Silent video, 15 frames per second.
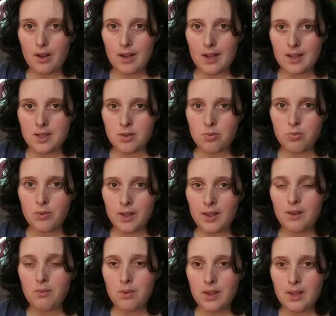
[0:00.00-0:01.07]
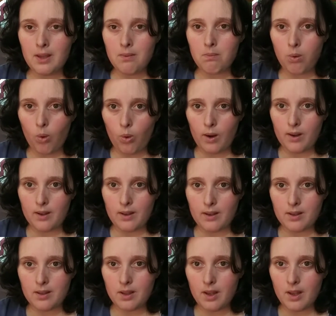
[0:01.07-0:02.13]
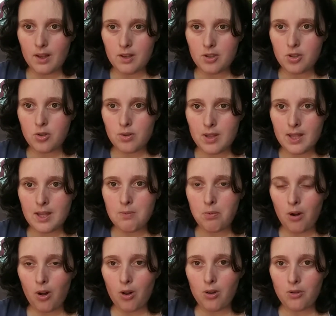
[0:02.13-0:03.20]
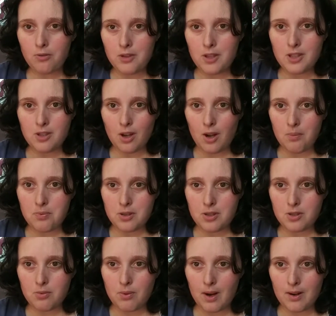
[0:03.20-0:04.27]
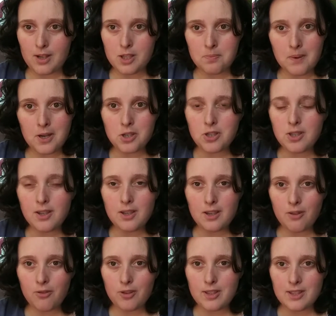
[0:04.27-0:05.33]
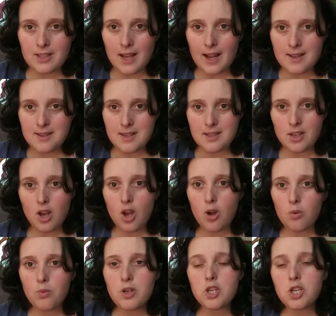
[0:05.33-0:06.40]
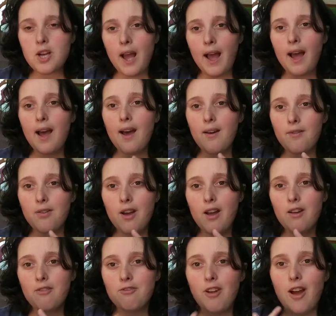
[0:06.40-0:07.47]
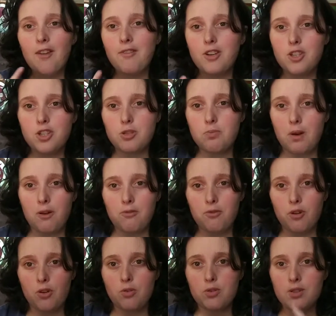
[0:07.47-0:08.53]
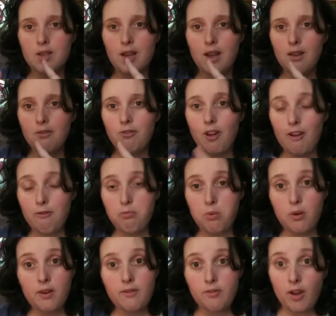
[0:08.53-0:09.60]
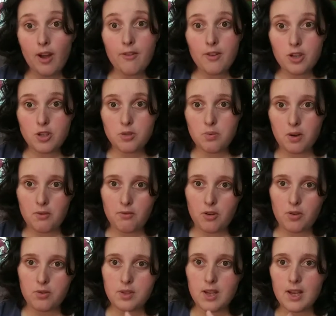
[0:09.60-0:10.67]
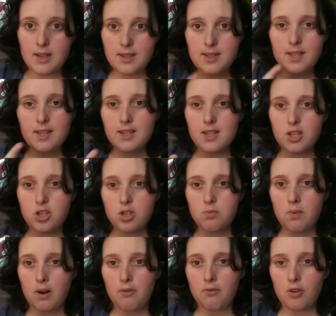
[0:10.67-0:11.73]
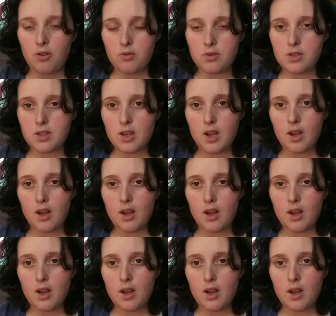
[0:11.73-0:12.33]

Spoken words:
it's really, really important to keep all of these options around, especially the different sizes. We should have 5-inch smartphones, 5.5-inch smartphones, 6-inch smartphones,